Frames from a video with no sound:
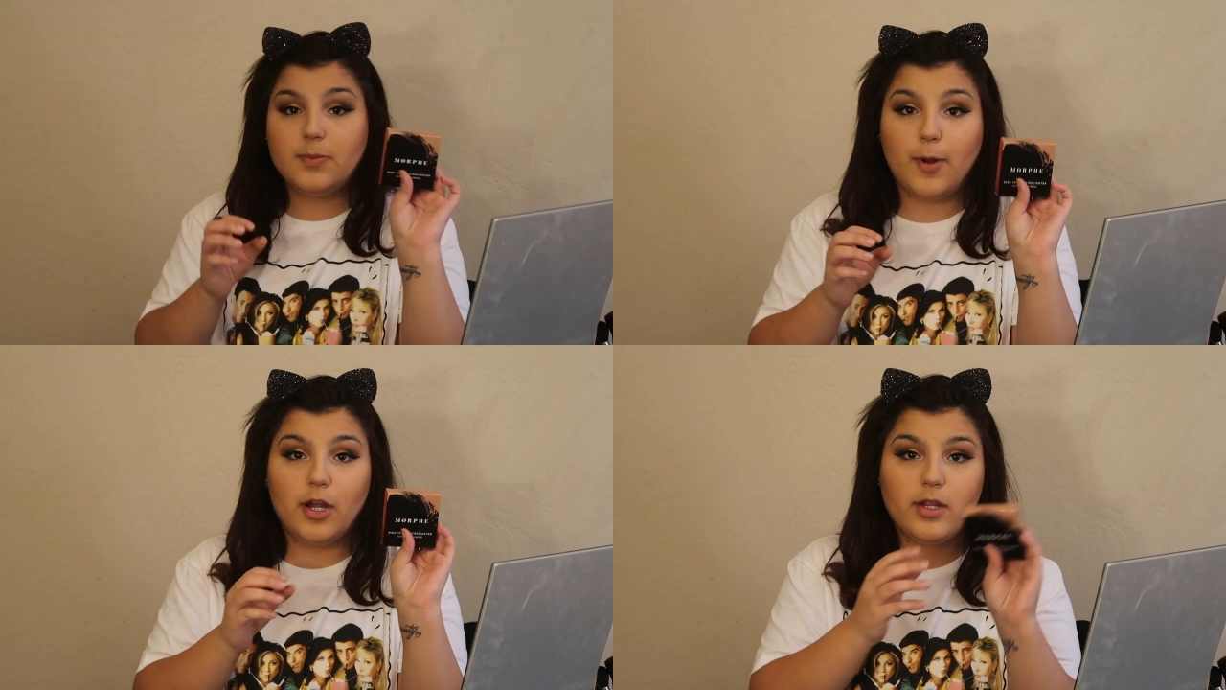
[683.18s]

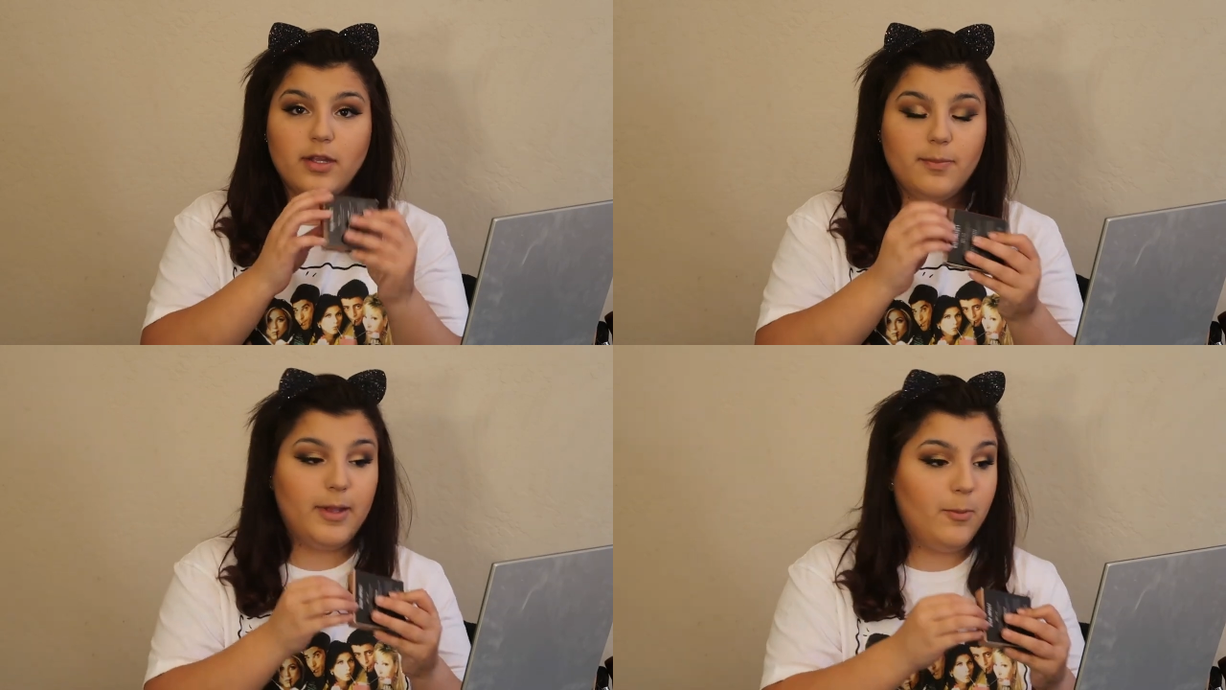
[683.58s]
Spark
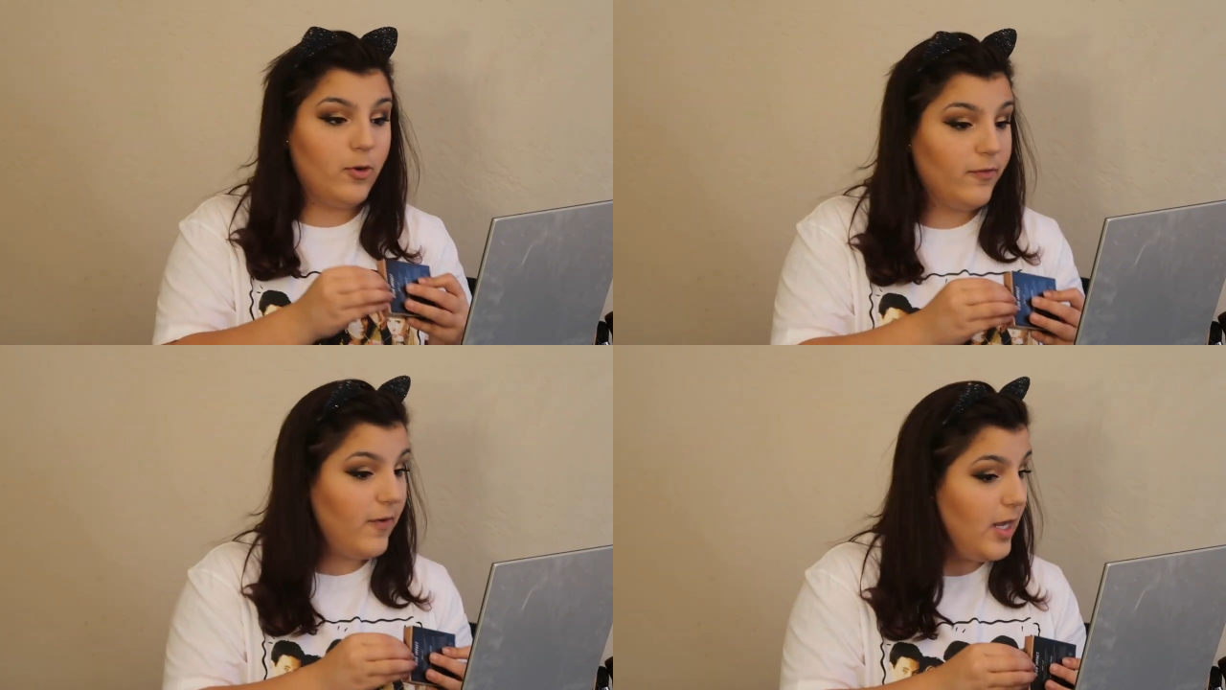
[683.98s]
by
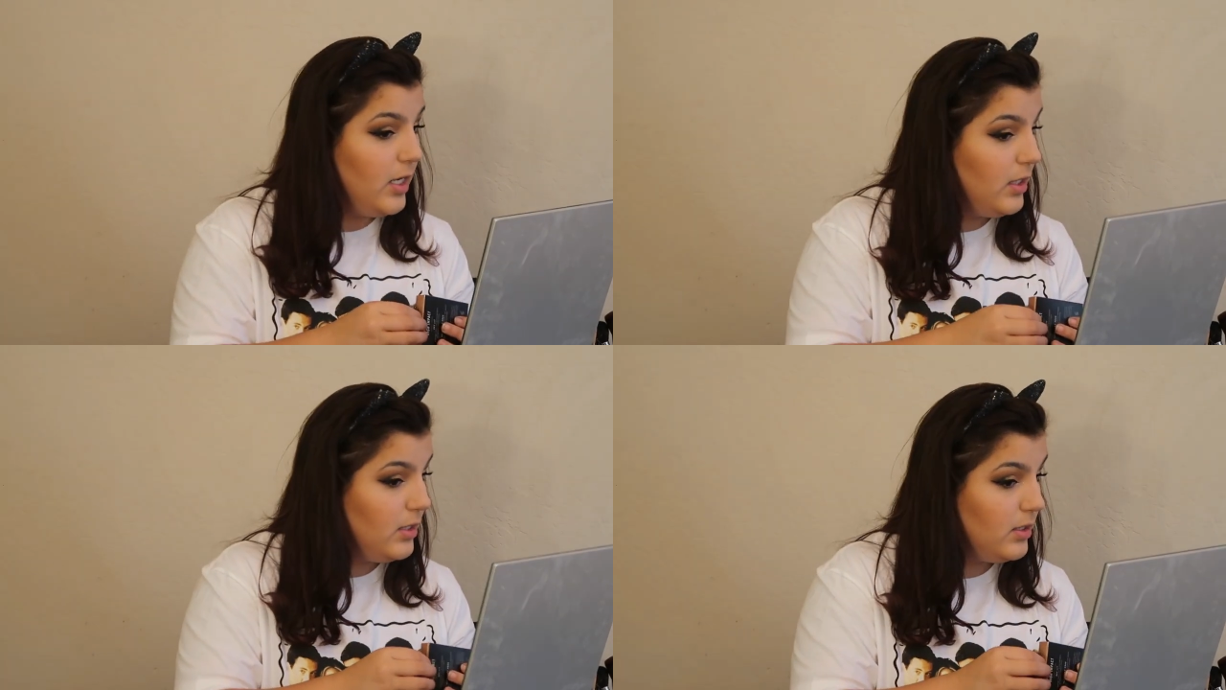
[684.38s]

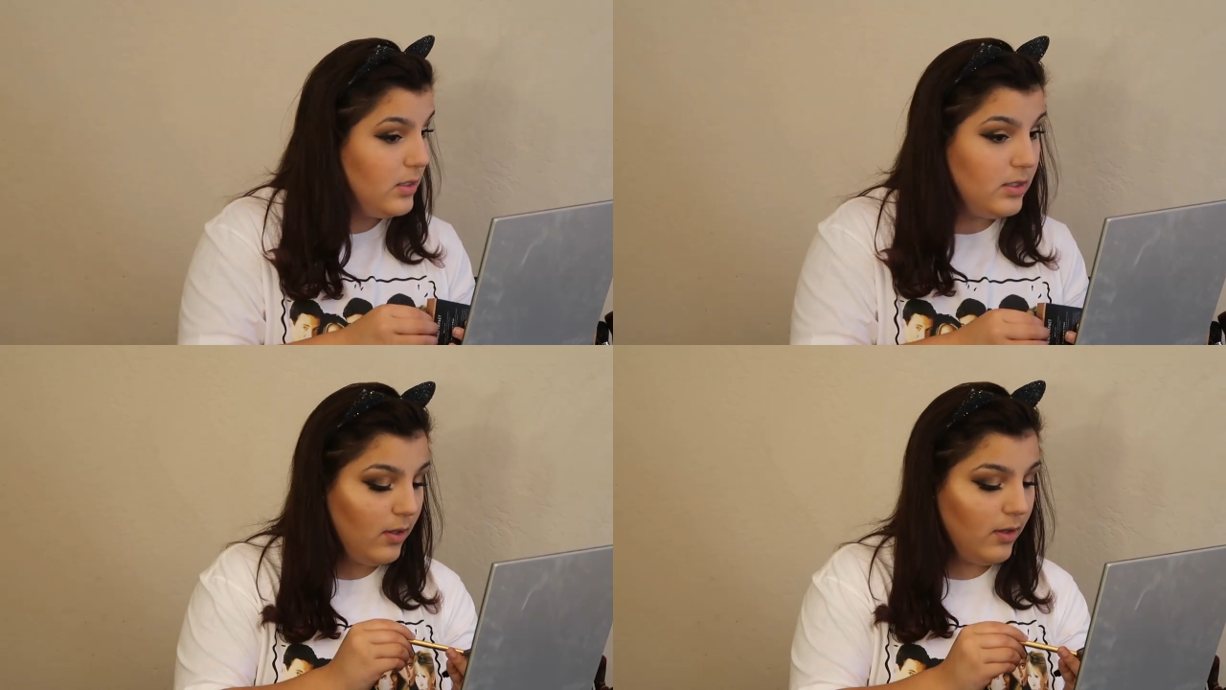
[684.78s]
Morphe.
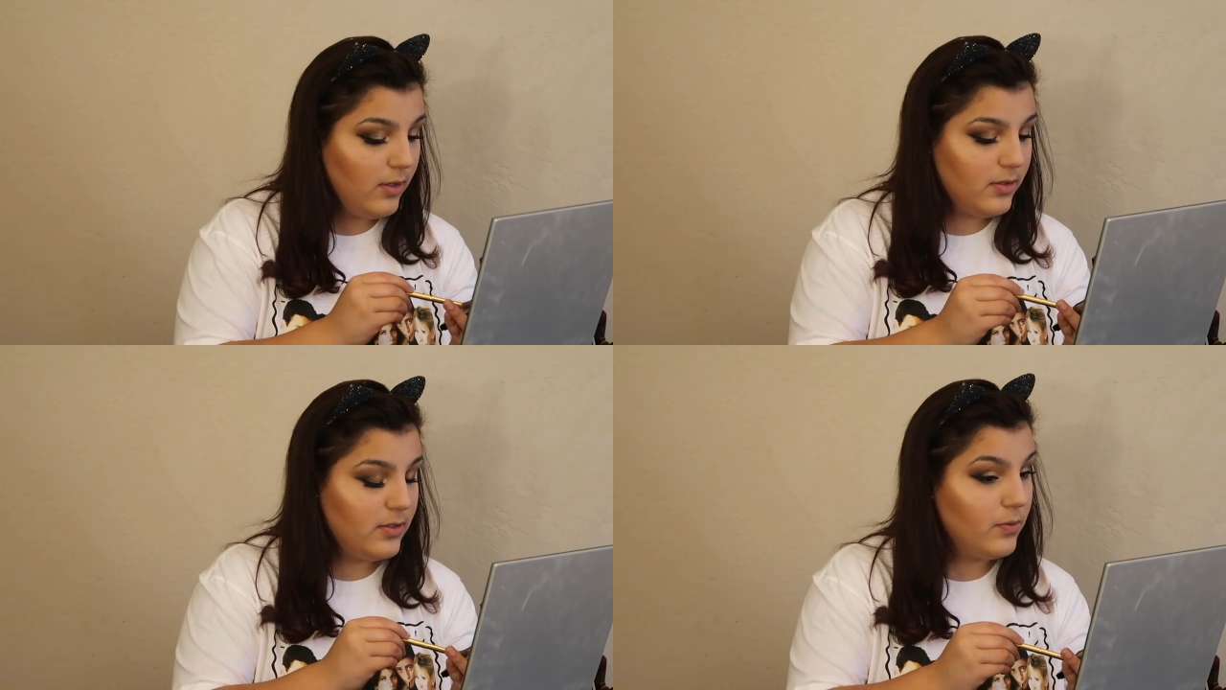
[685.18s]
And
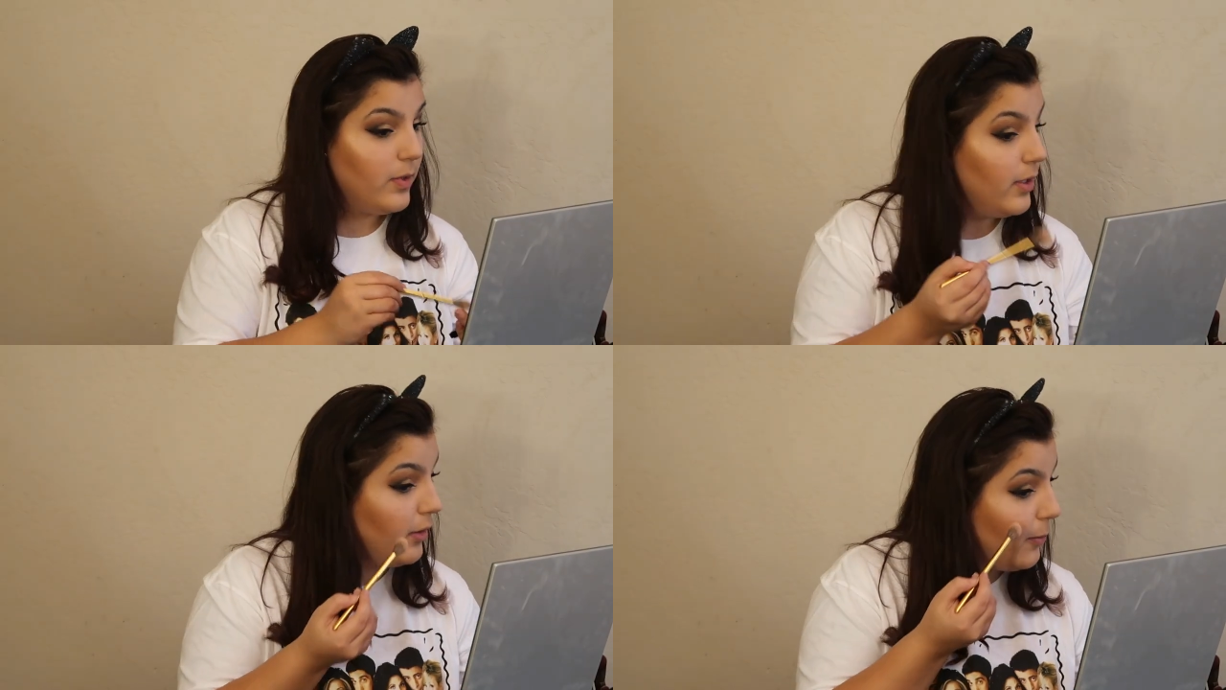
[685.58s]
this is
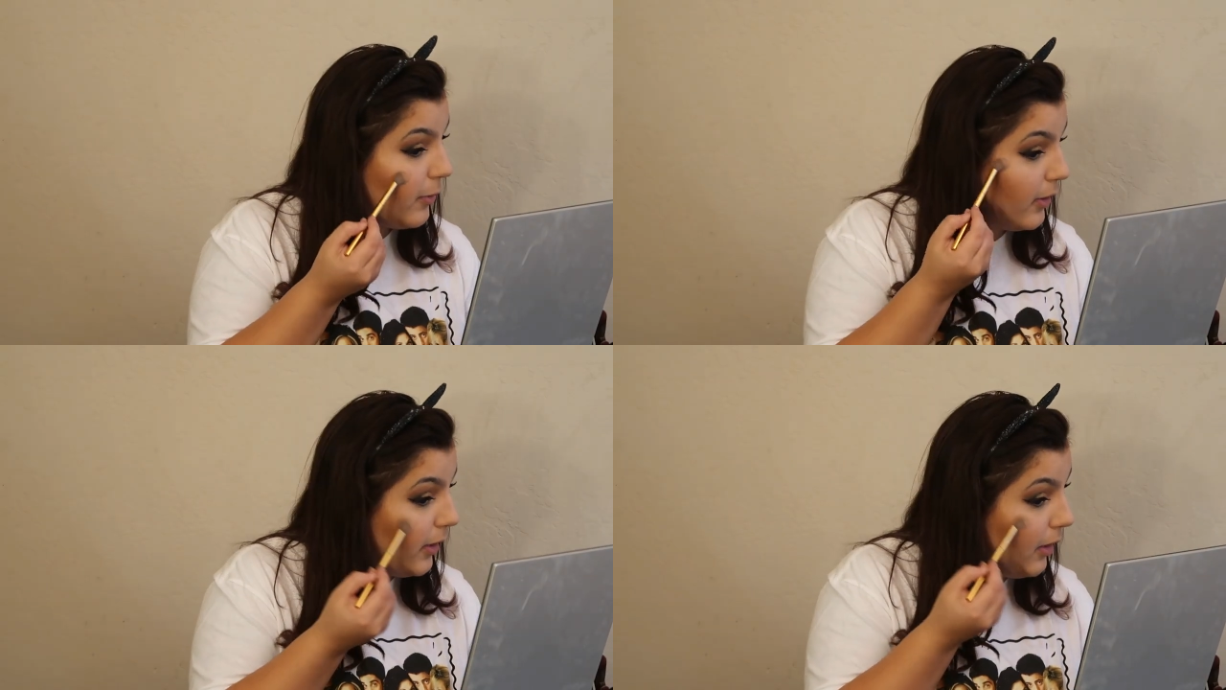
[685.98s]
really
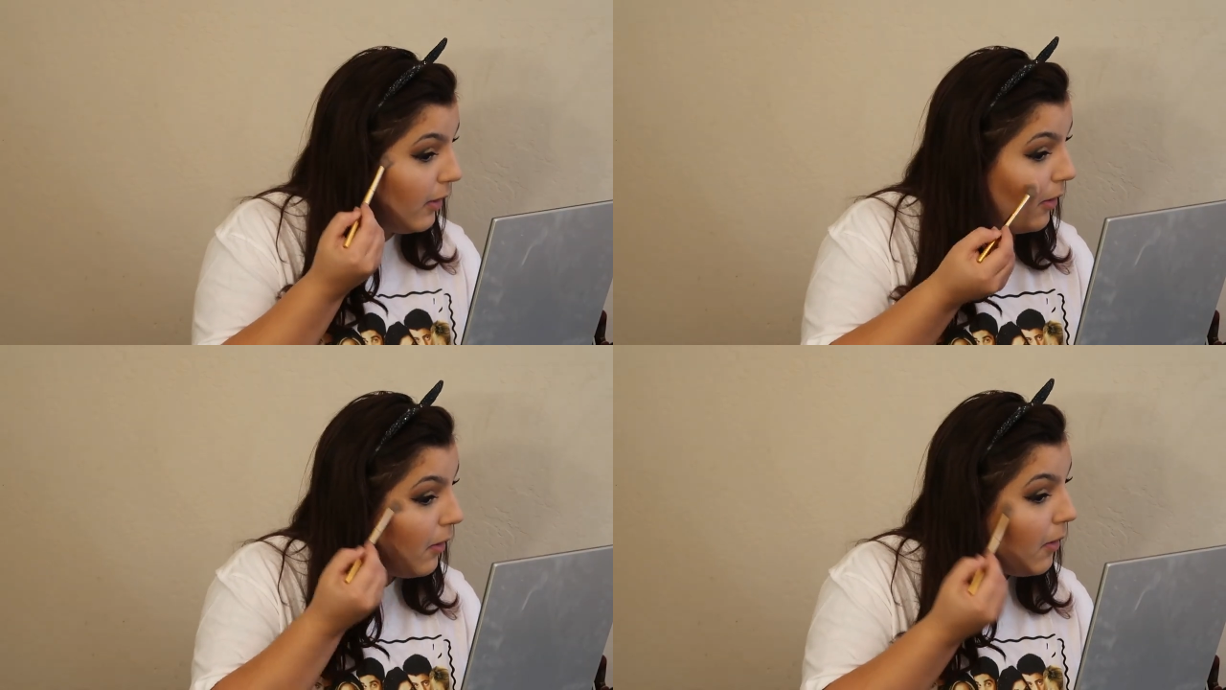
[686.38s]

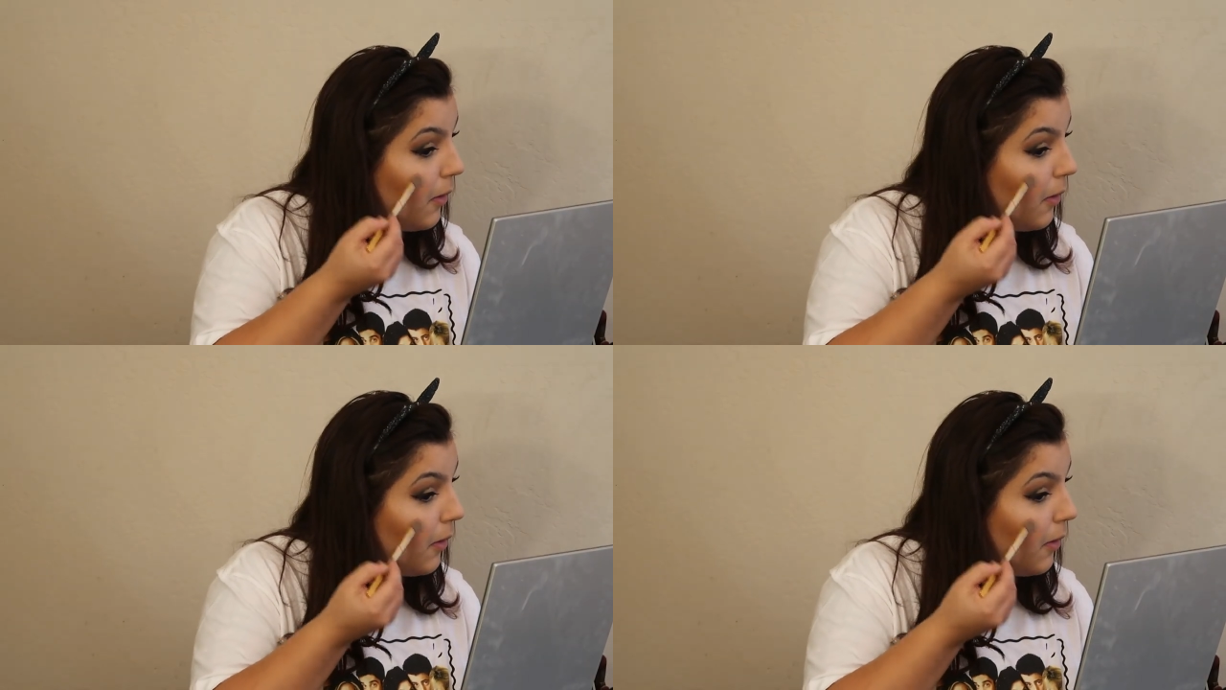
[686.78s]
pretty.